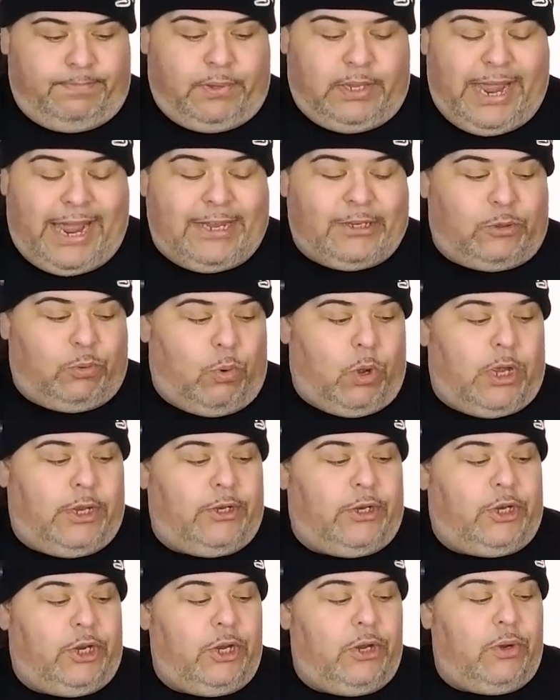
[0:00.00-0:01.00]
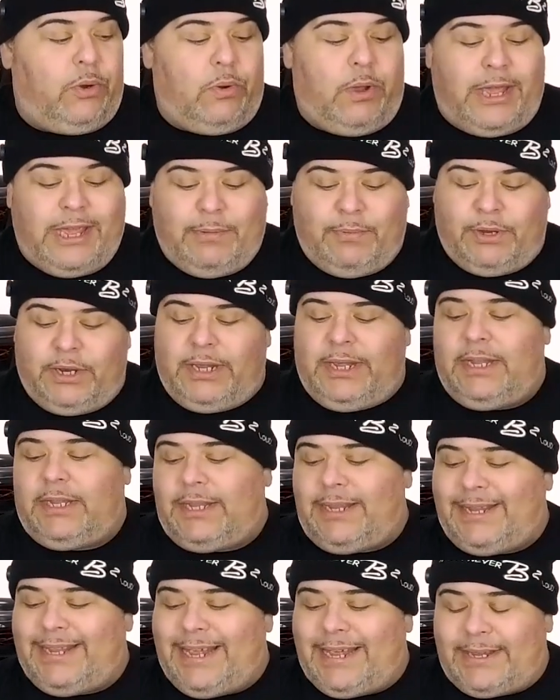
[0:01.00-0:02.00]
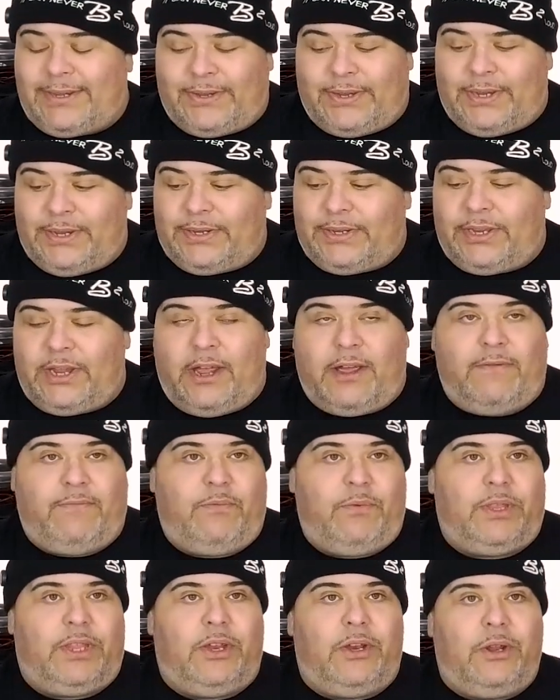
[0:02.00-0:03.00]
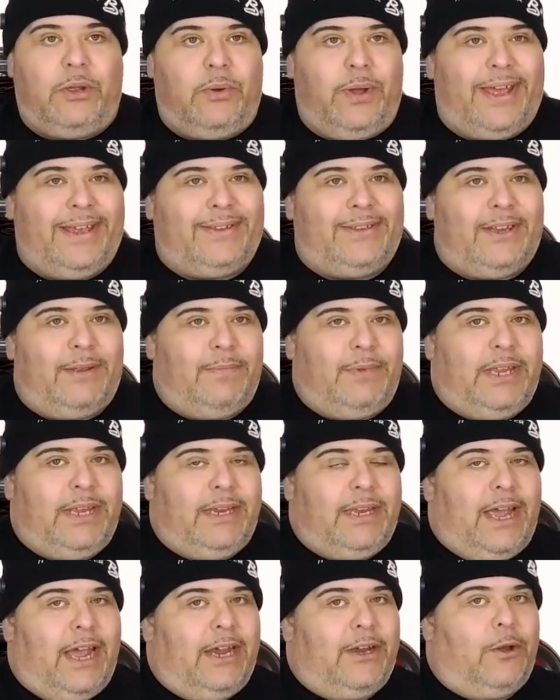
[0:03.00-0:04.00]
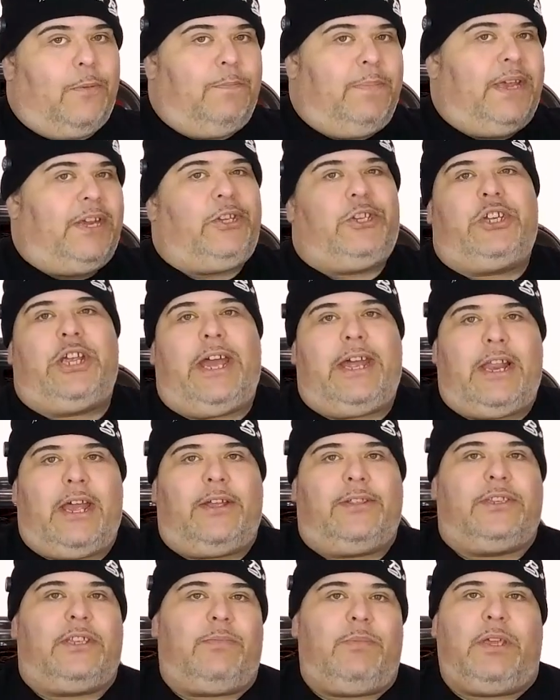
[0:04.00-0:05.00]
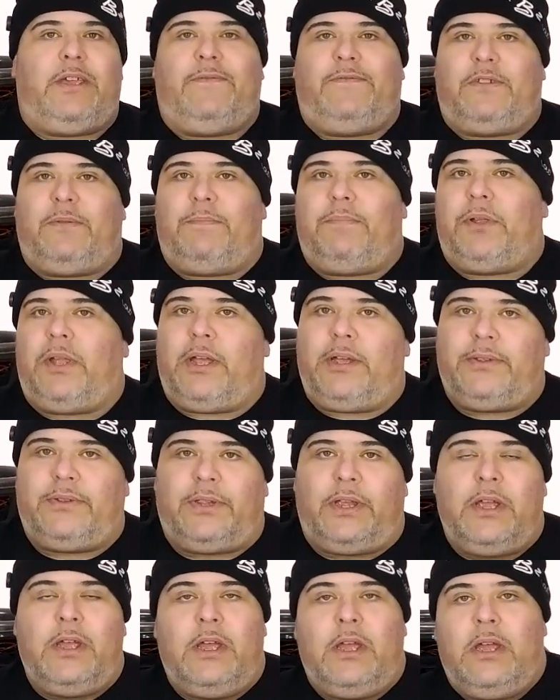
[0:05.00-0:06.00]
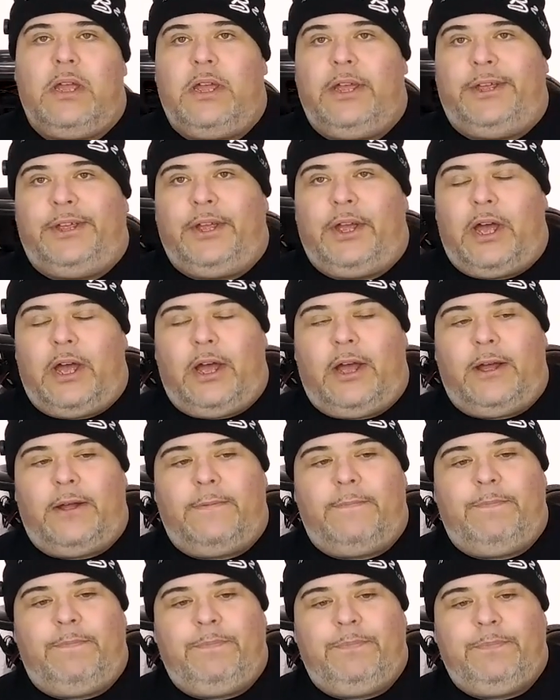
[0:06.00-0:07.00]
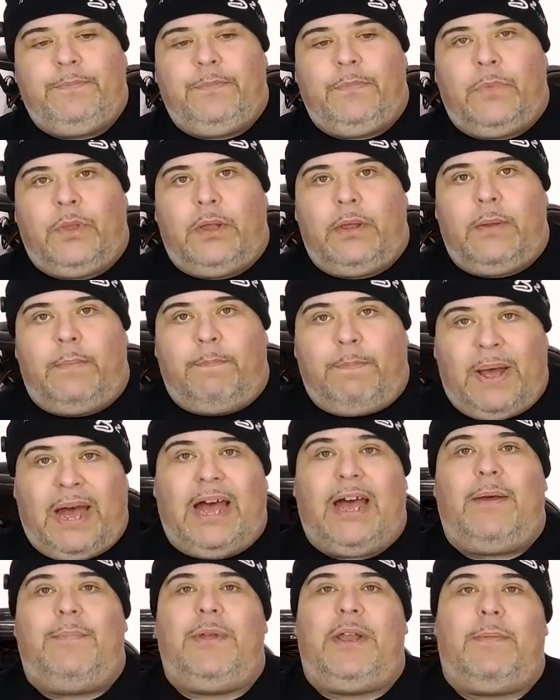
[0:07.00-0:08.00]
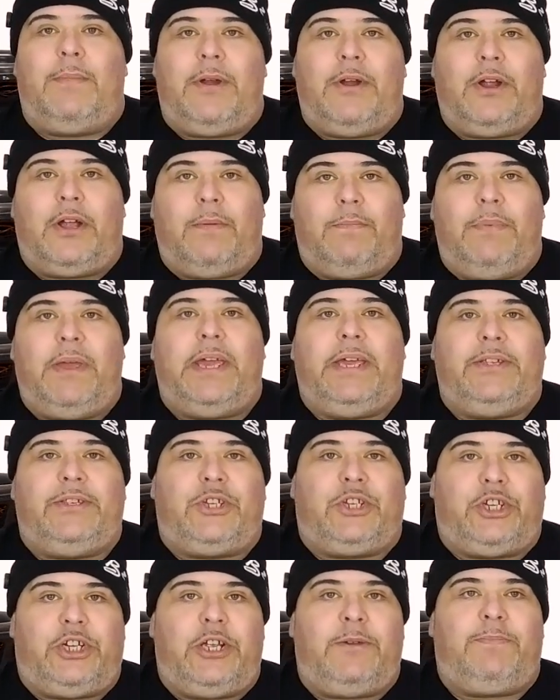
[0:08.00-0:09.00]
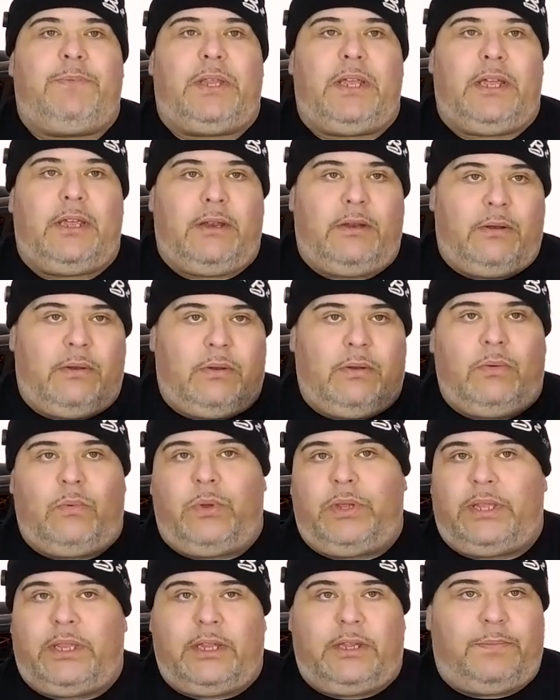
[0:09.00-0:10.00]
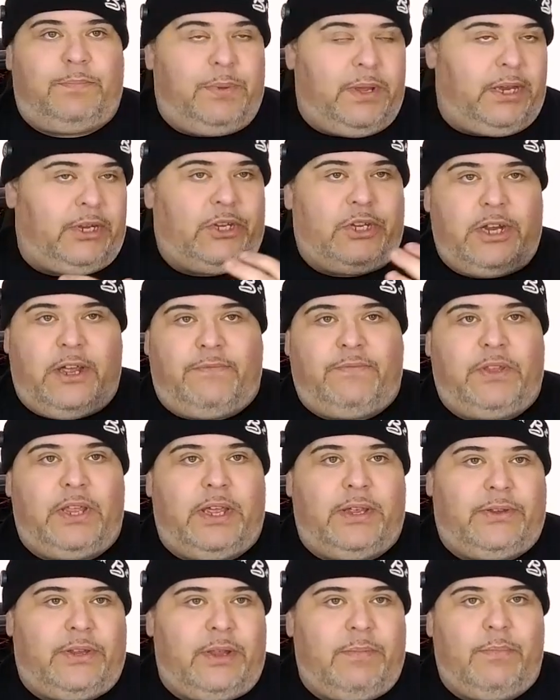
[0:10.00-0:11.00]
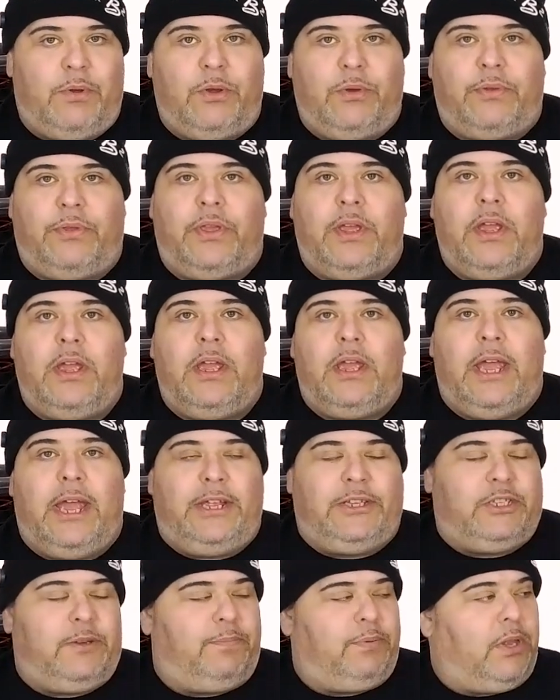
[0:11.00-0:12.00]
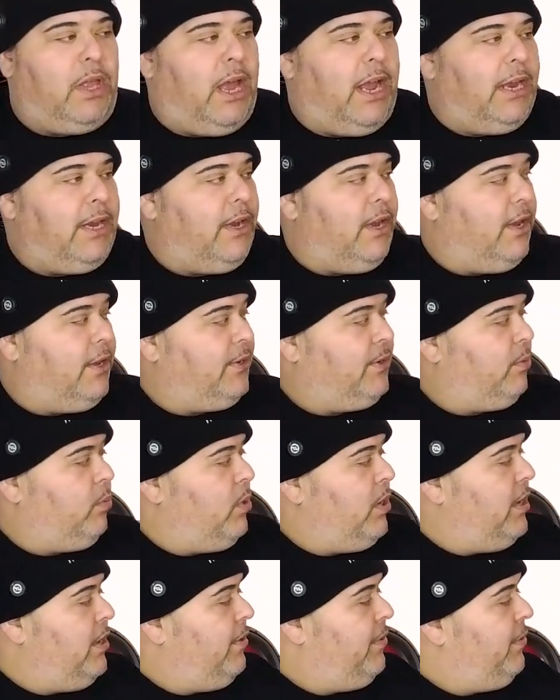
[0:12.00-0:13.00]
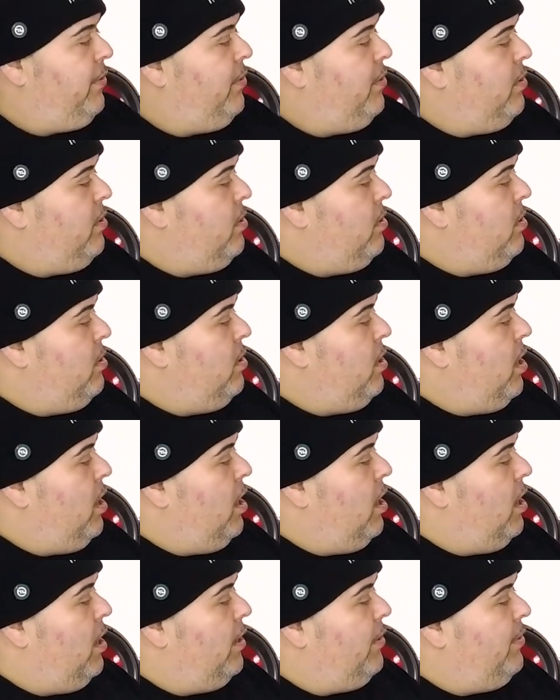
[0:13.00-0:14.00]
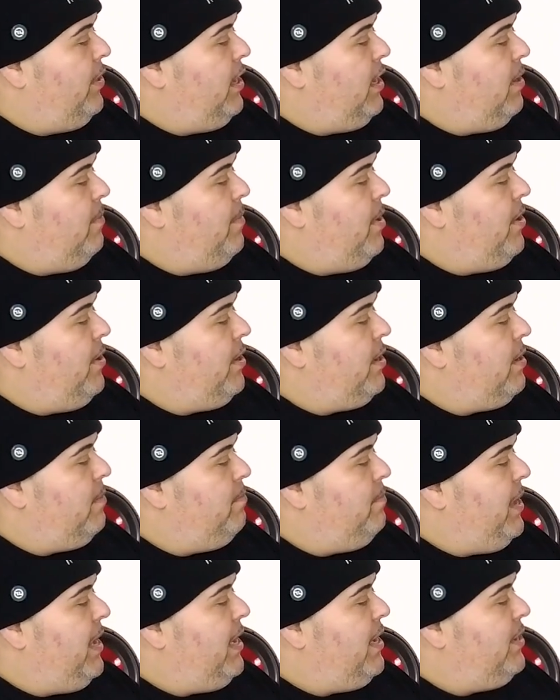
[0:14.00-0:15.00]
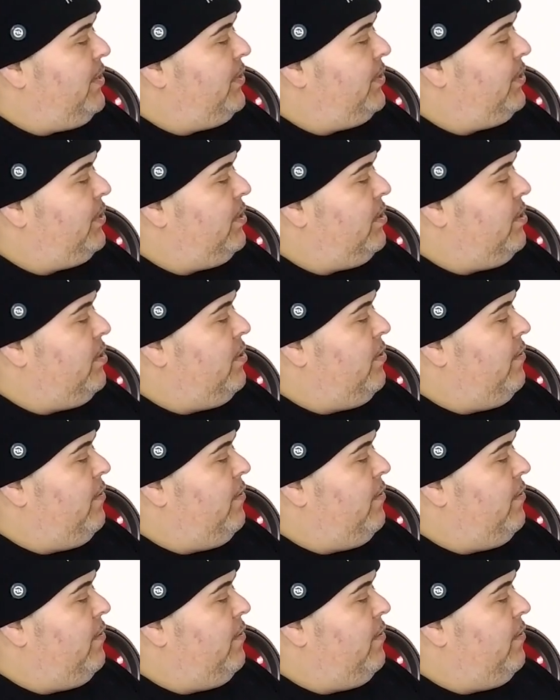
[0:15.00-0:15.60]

That's one. Two, able to get to test this stuff with the new SMD dyno. Big shout outs. Let me give some plugs. Bob at American Bass chipped in with this Big Jeff testing booth and supplied us with the American Bass